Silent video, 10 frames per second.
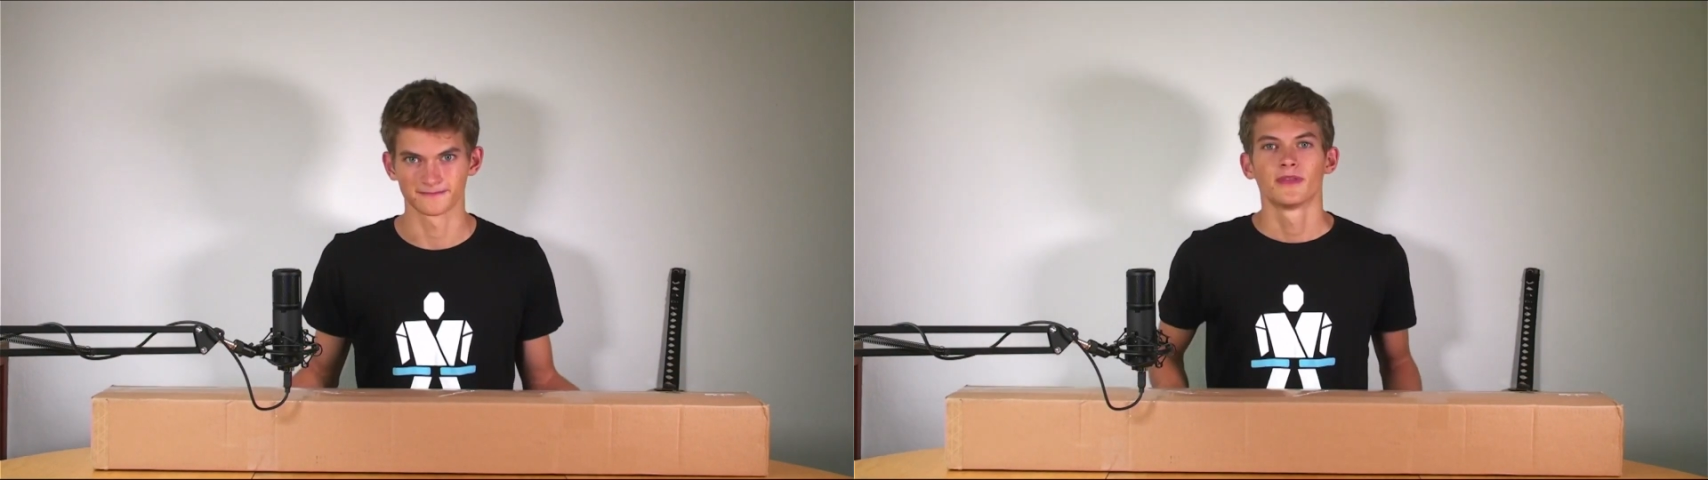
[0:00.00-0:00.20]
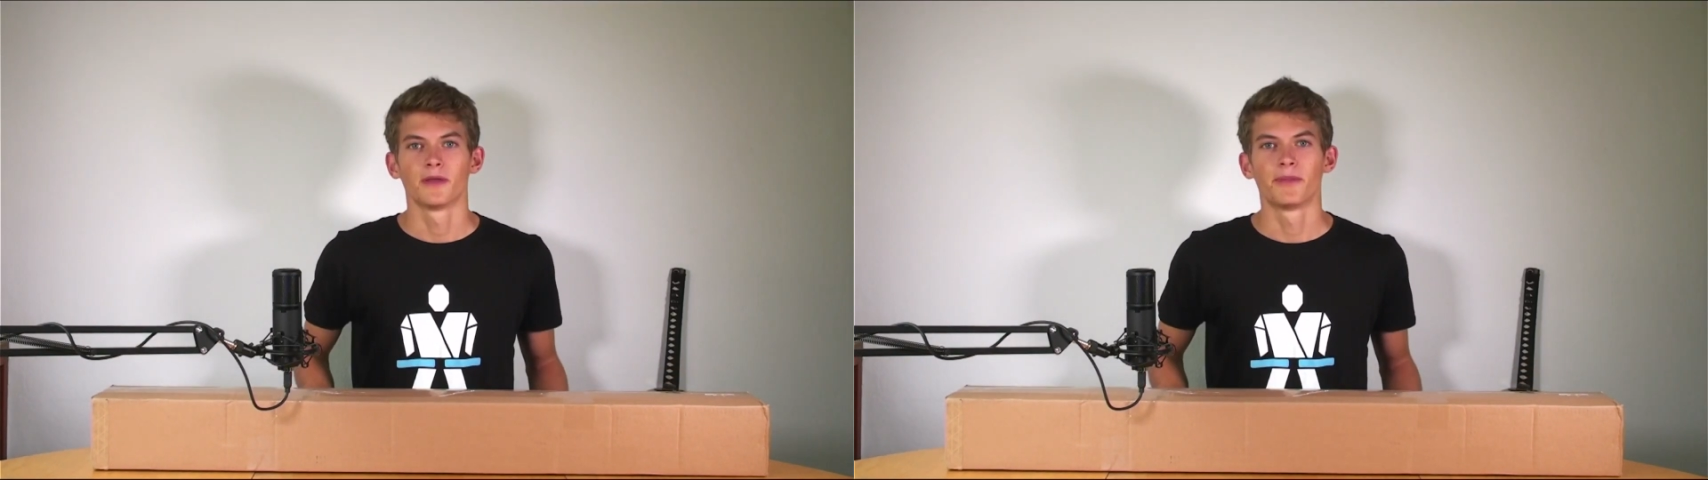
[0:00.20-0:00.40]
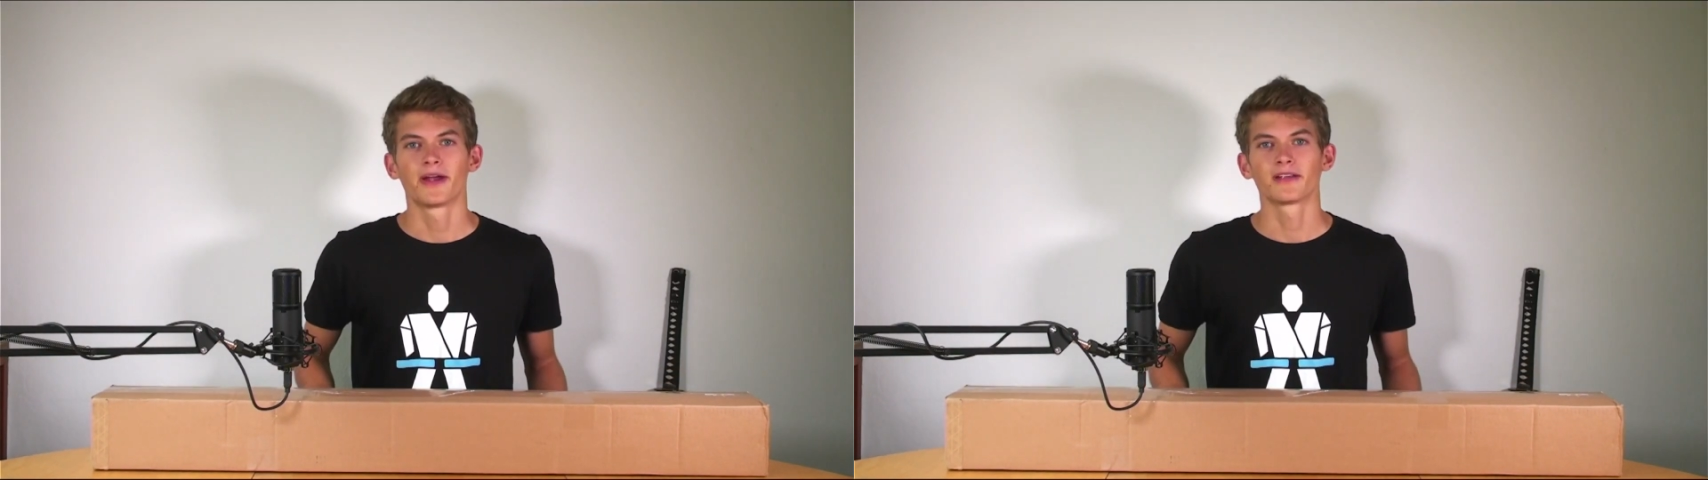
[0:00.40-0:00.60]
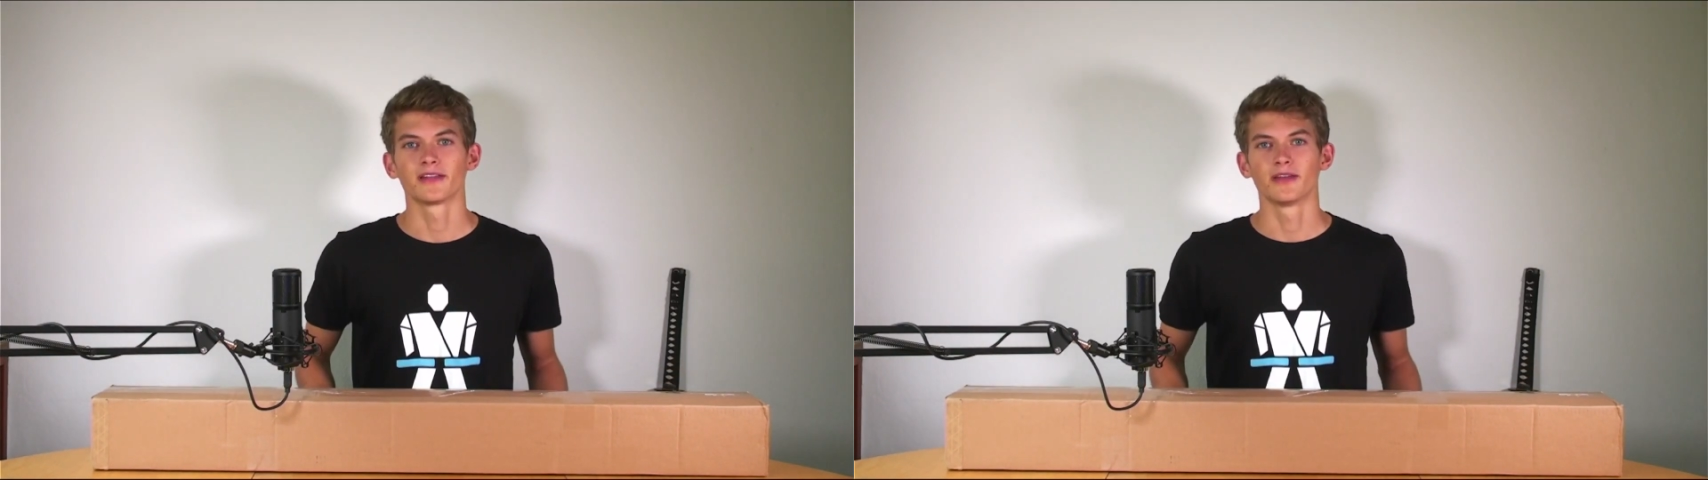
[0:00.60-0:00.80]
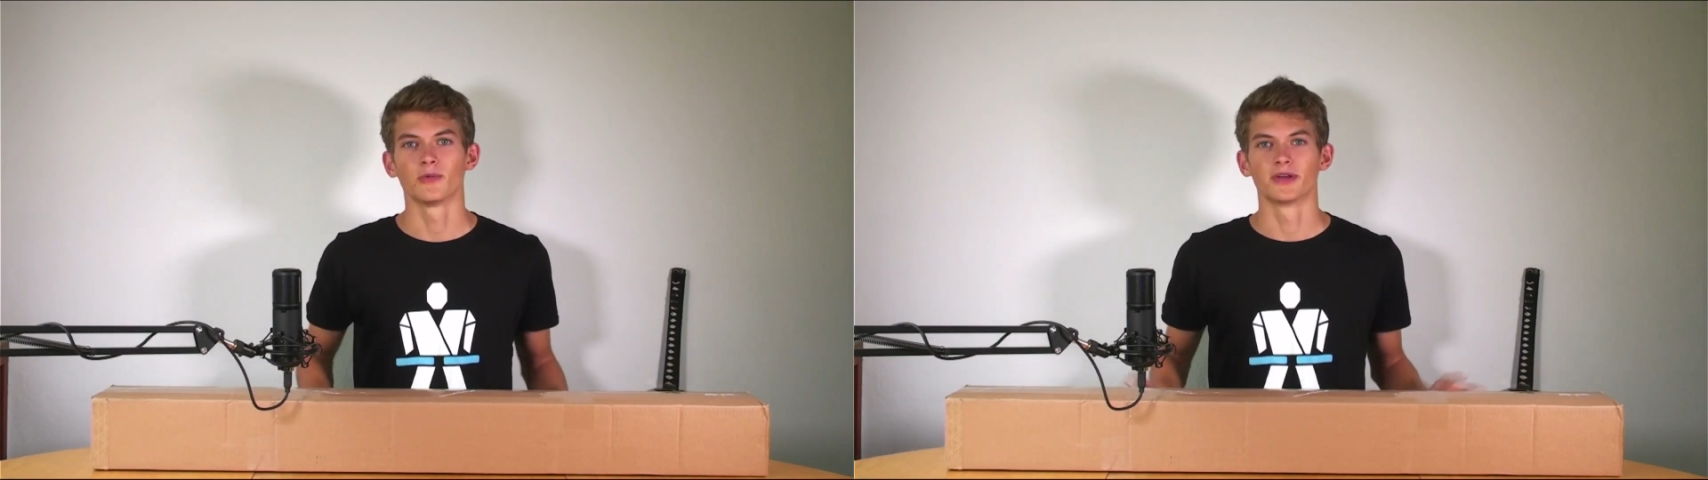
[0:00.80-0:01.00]

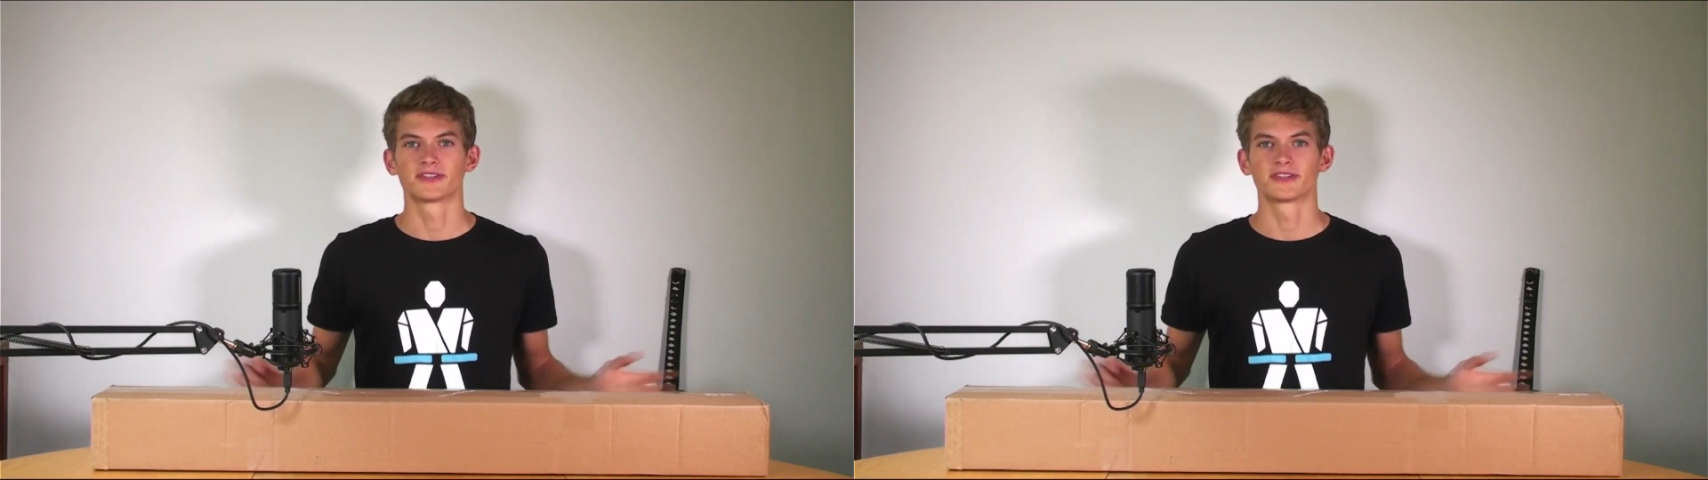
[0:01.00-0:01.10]
Apparently, what